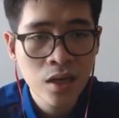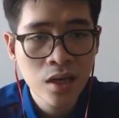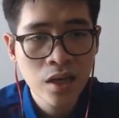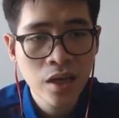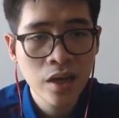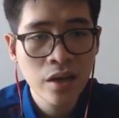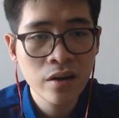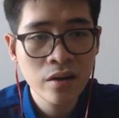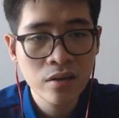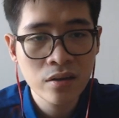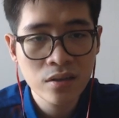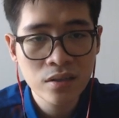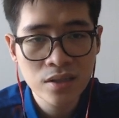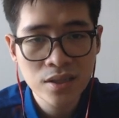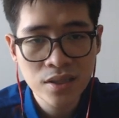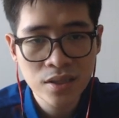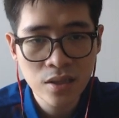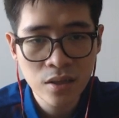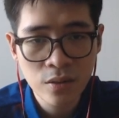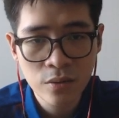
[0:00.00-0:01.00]
Here,
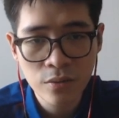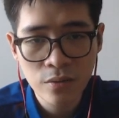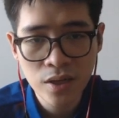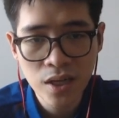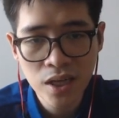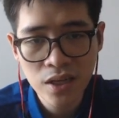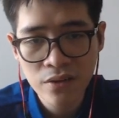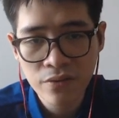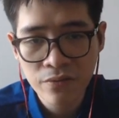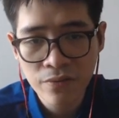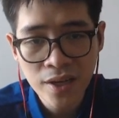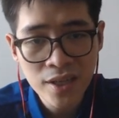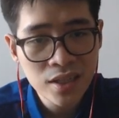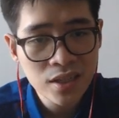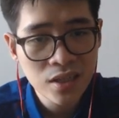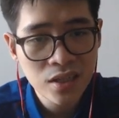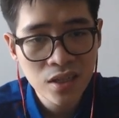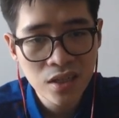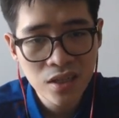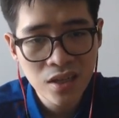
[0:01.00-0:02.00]
so in fact,
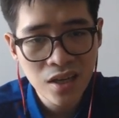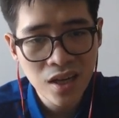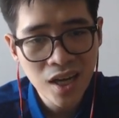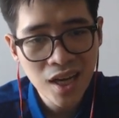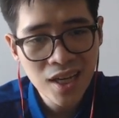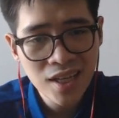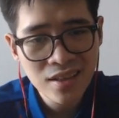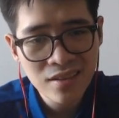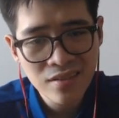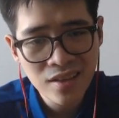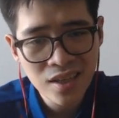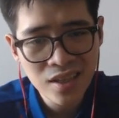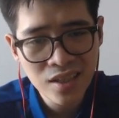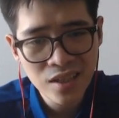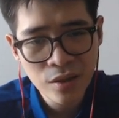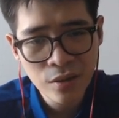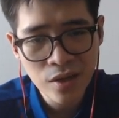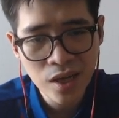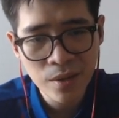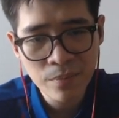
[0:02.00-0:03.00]
I think
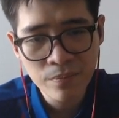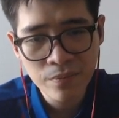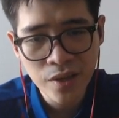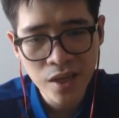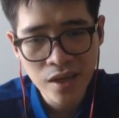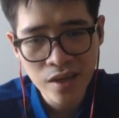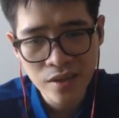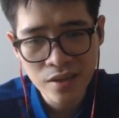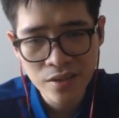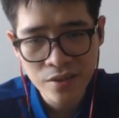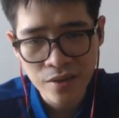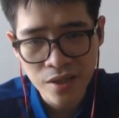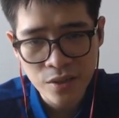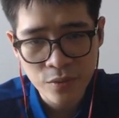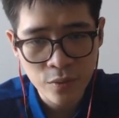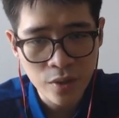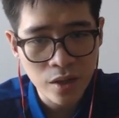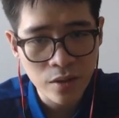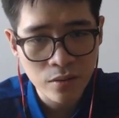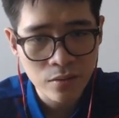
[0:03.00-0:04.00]
you can play here too as
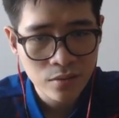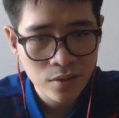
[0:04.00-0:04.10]
well.